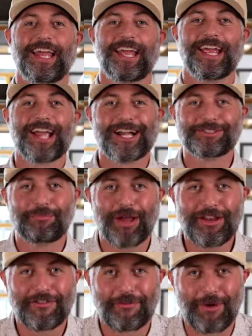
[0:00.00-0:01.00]
Hey guys, Ben
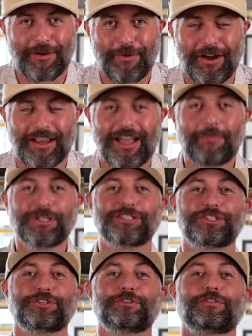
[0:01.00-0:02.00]
here from Huckberry, coming
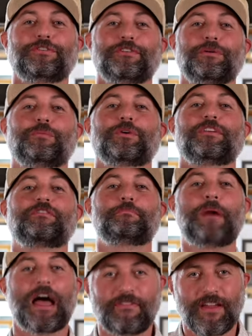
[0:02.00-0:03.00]
to you from one of
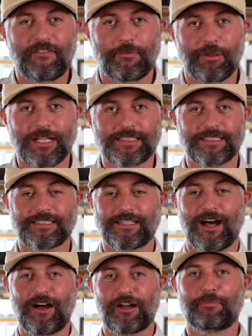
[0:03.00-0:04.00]
my favorite places, the
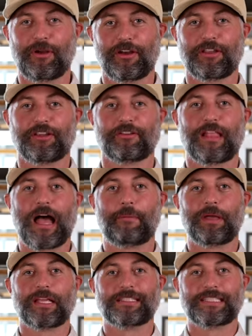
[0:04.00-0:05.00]
Huckberry Gear
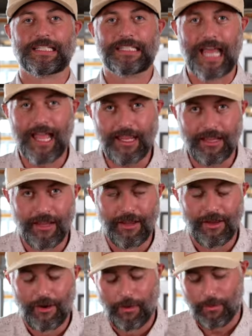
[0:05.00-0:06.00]
Lab, and today
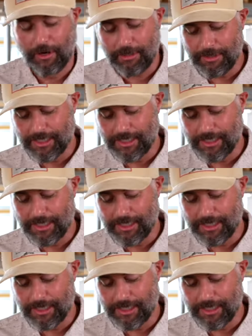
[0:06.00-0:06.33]
we're going